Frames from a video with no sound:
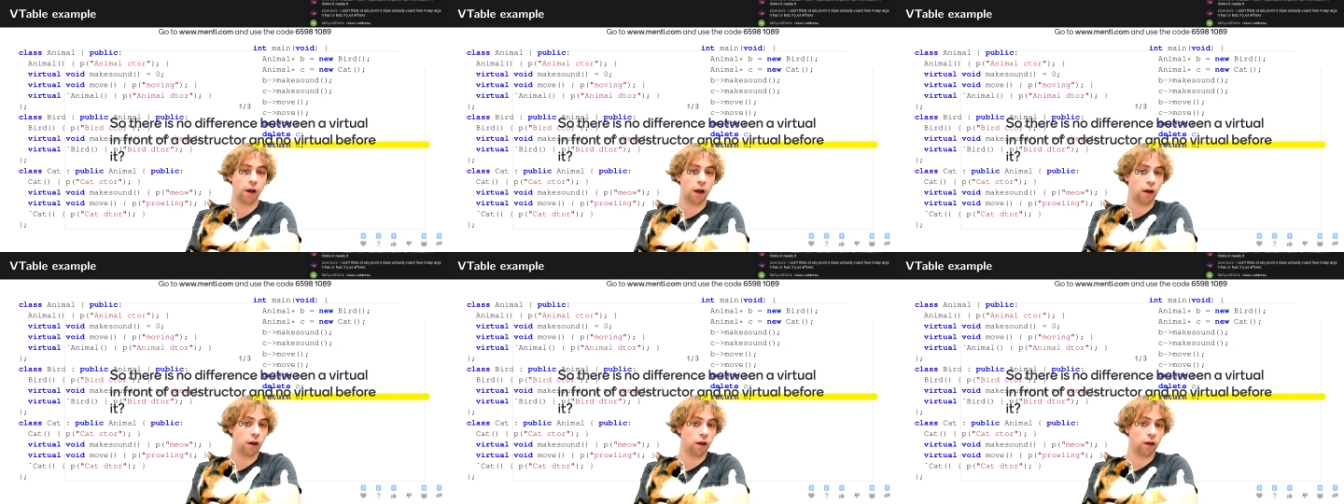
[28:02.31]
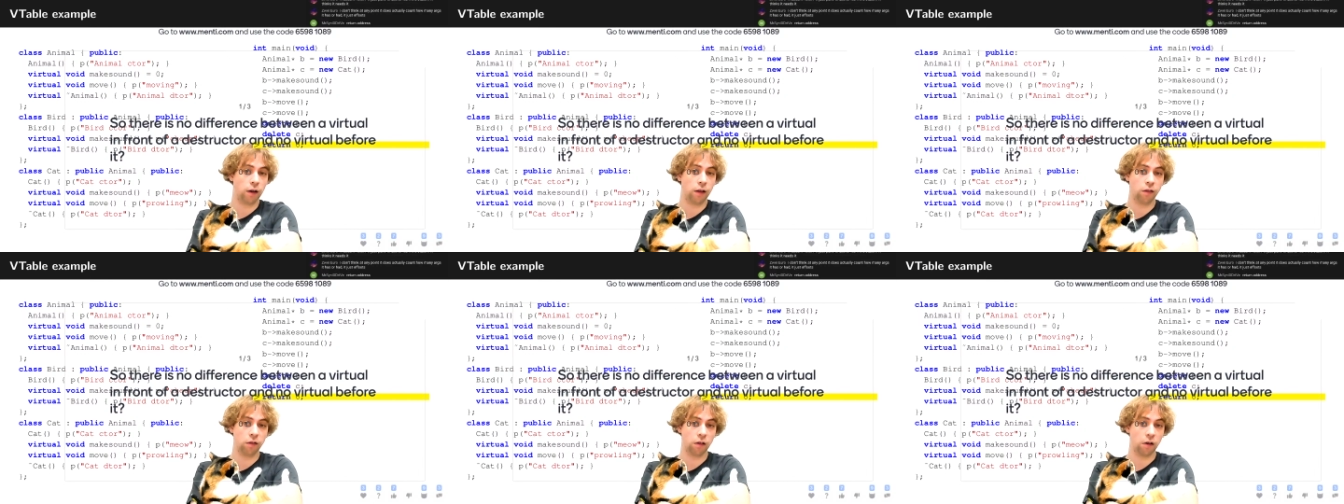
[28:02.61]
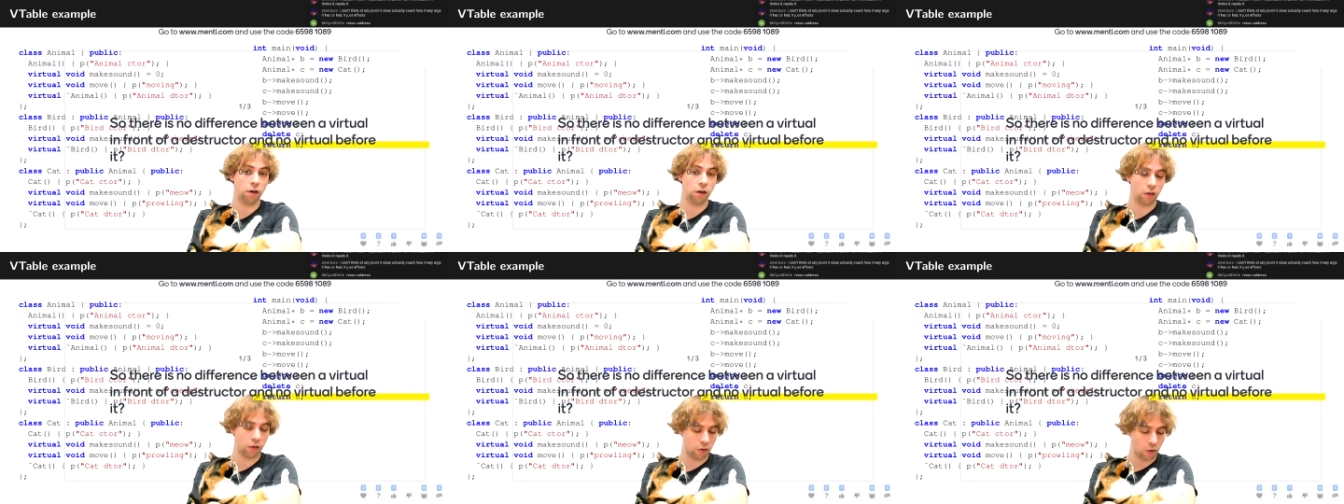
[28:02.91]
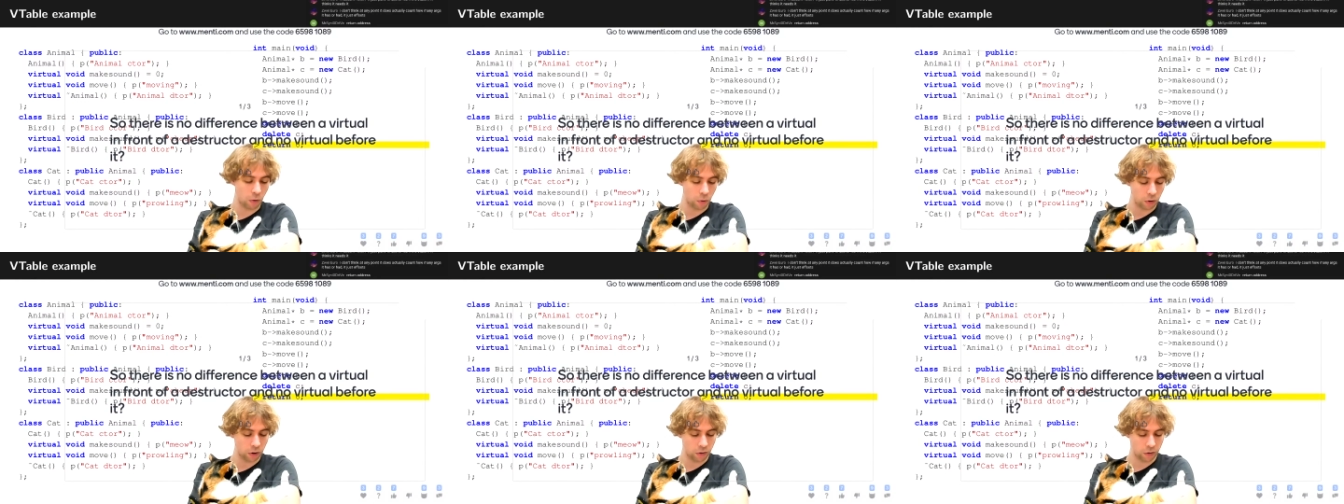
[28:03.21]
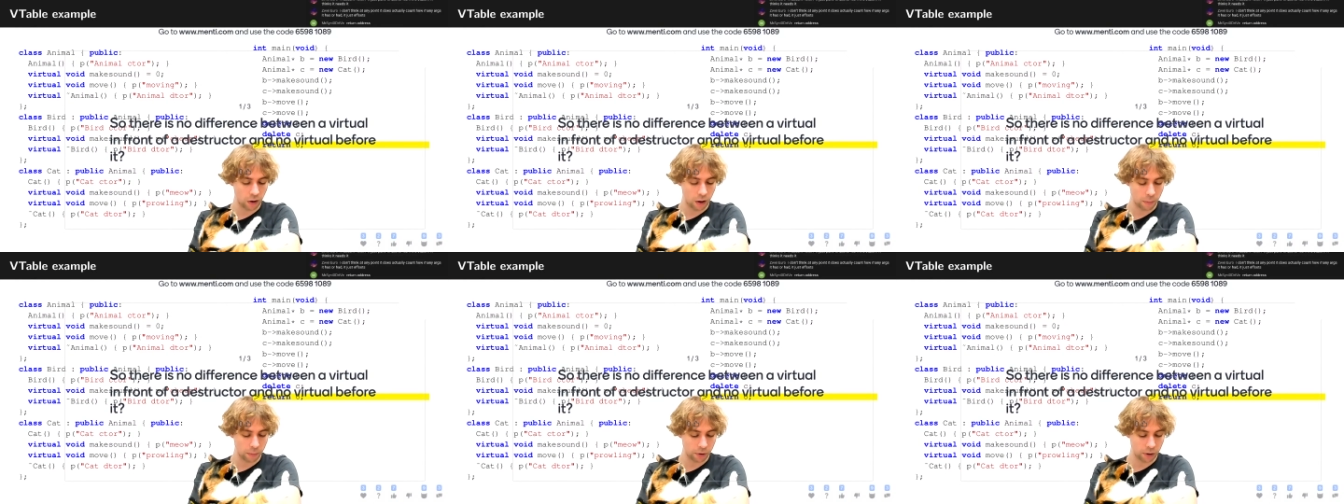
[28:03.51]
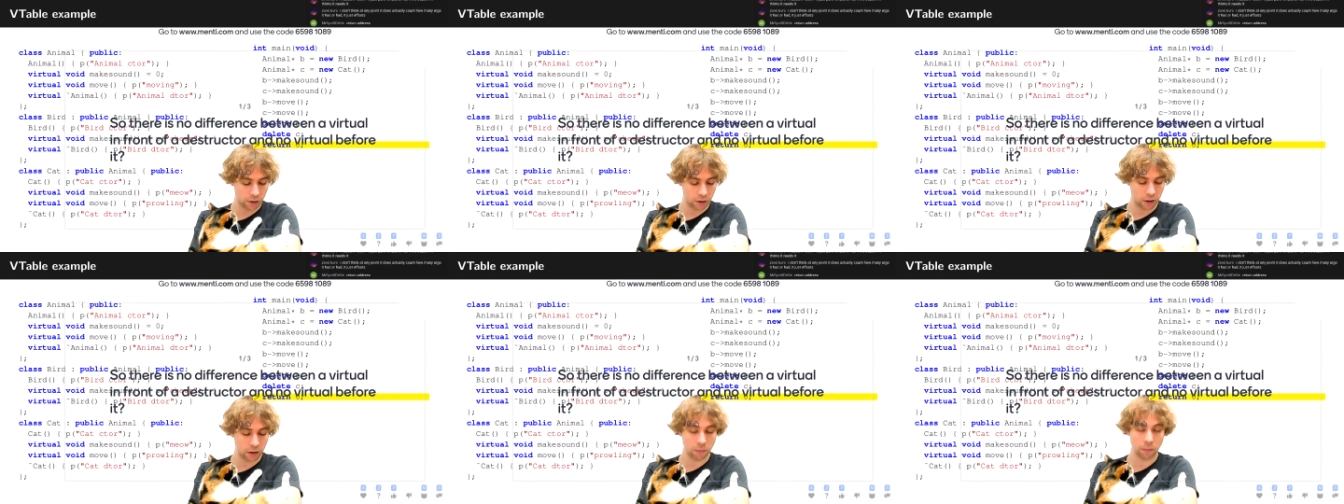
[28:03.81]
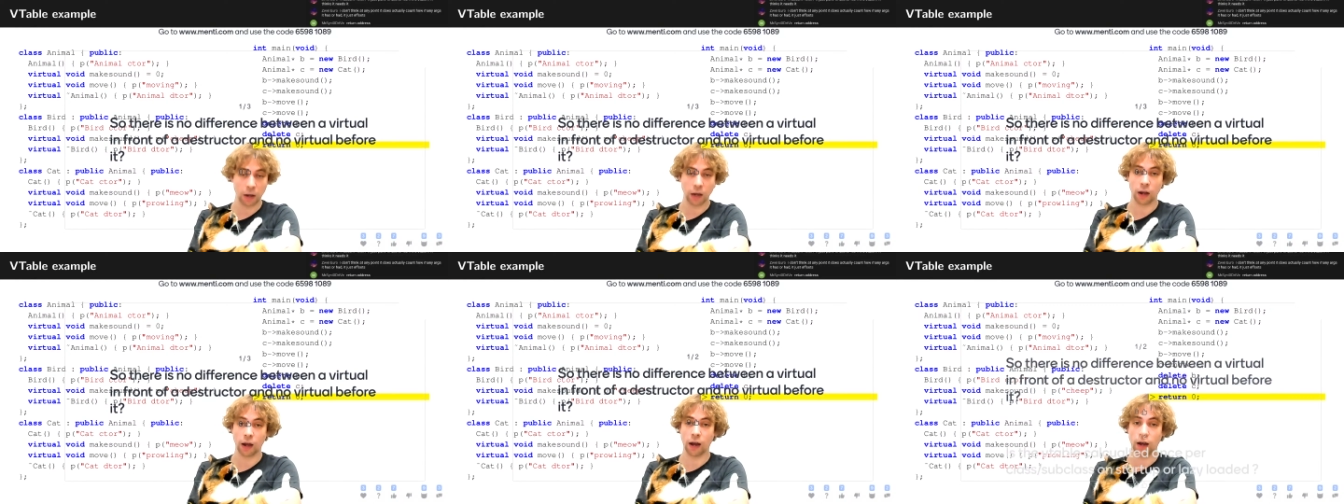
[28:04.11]
and at least in this code example, it didn't
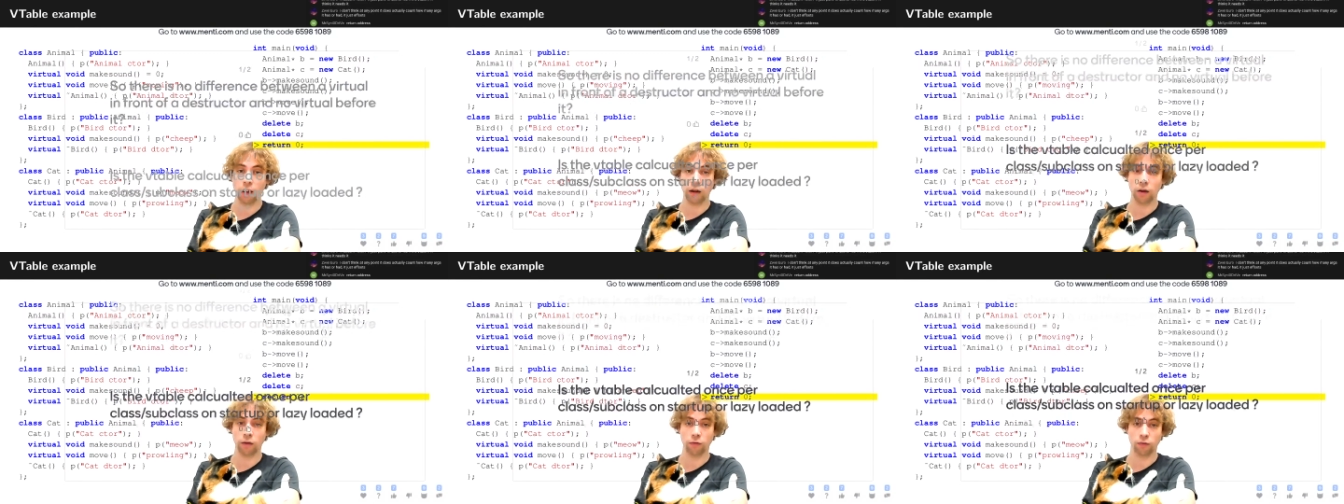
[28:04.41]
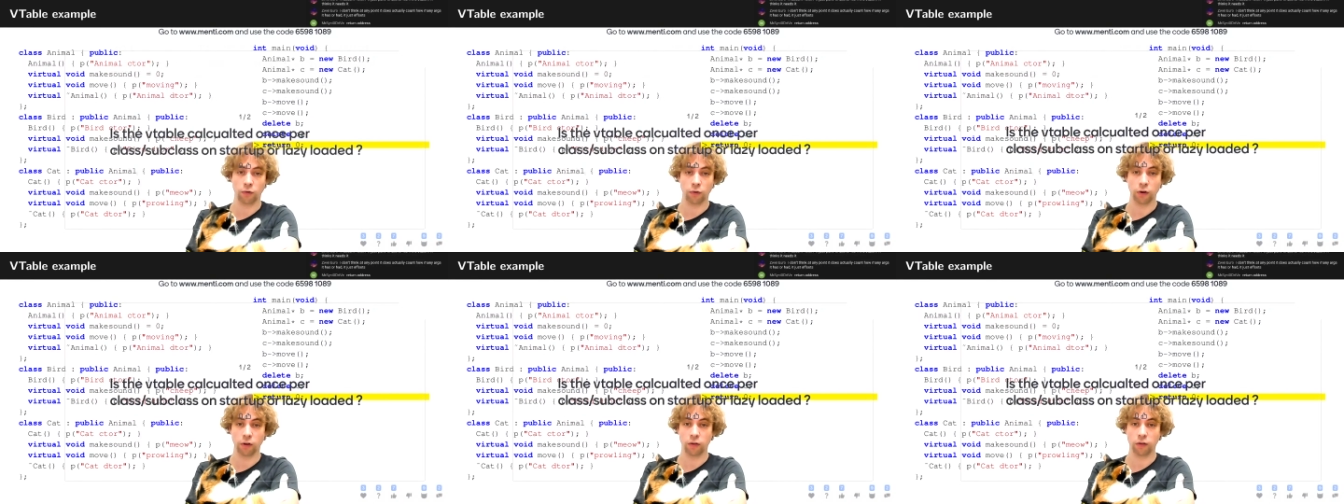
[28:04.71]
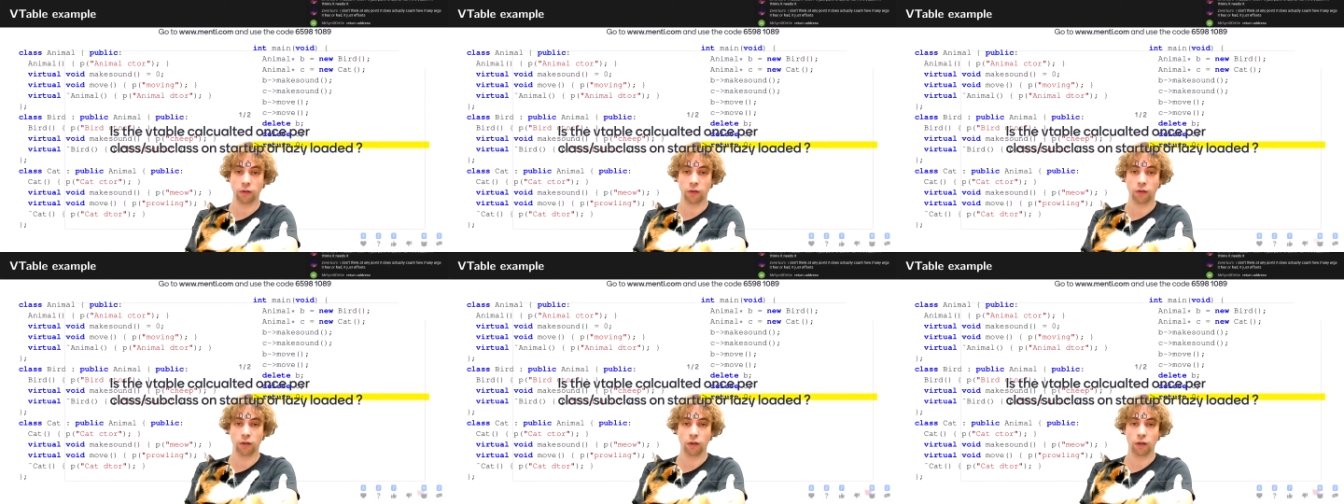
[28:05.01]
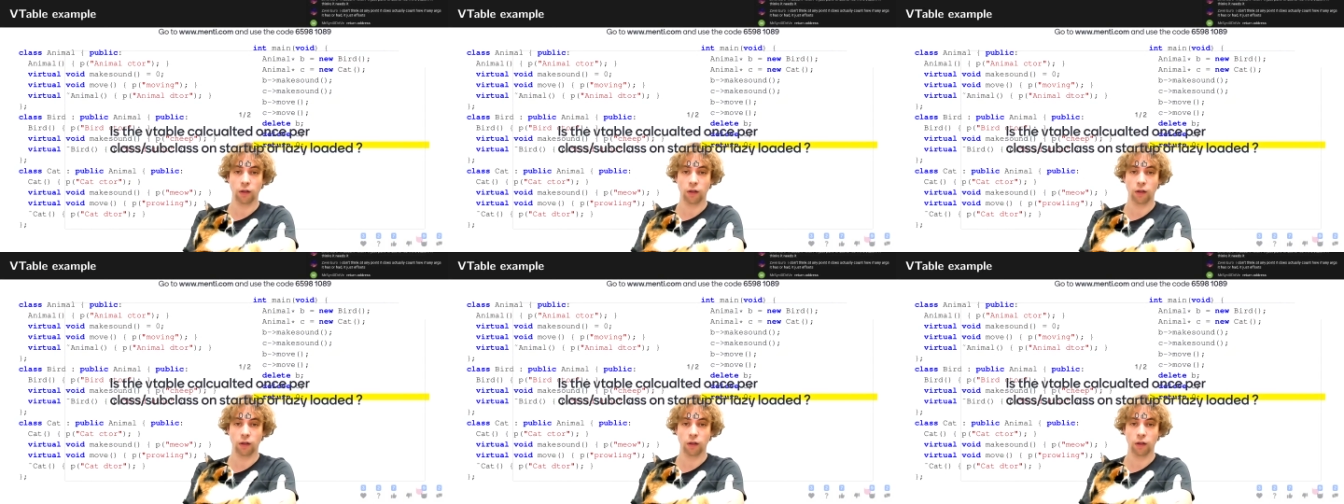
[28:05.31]
make any difference.